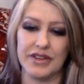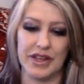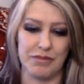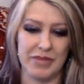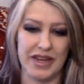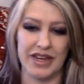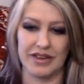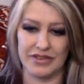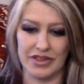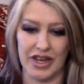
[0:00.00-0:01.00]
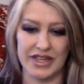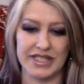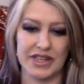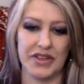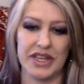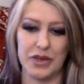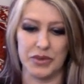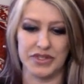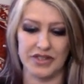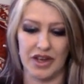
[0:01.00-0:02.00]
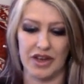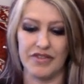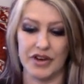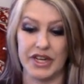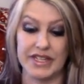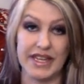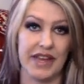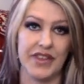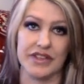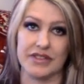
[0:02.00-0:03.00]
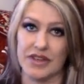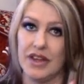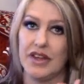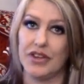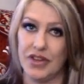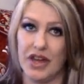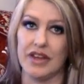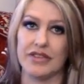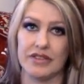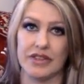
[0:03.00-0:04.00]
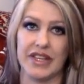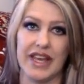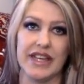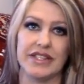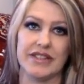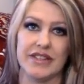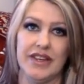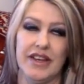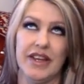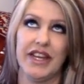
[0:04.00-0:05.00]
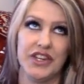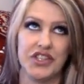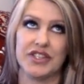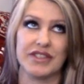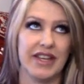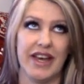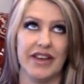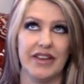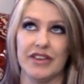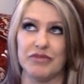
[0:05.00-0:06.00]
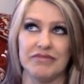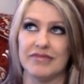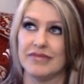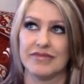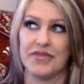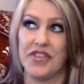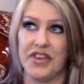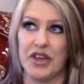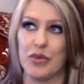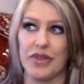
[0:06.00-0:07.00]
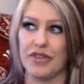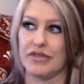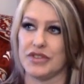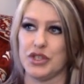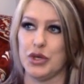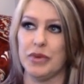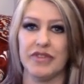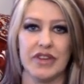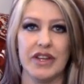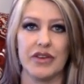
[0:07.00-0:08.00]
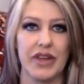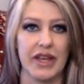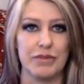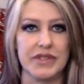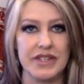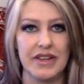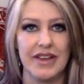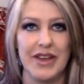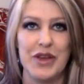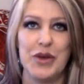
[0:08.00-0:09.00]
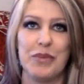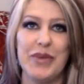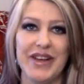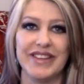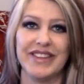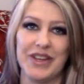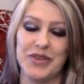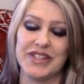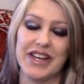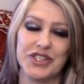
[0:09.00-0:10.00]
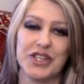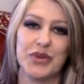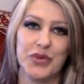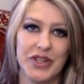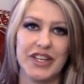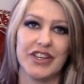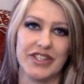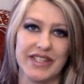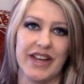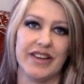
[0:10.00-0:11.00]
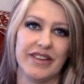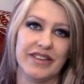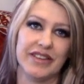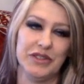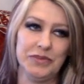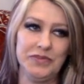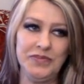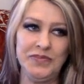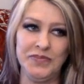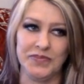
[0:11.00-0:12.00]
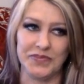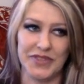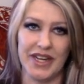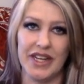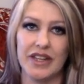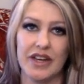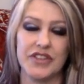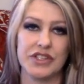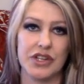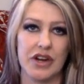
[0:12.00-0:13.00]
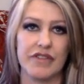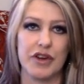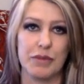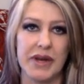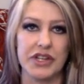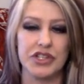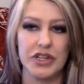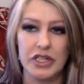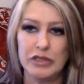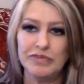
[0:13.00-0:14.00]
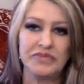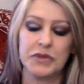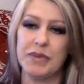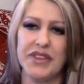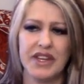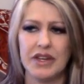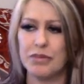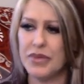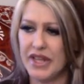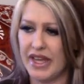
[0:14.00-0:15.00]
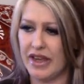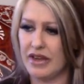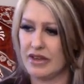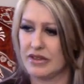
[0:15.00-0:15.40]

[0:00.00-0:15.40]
that made it kind of sound like he was not a very good dad. That is not the case. He just had a thing with stupid video games. But he was actually a really good dad. And he loved his daughter very much. But they didn't play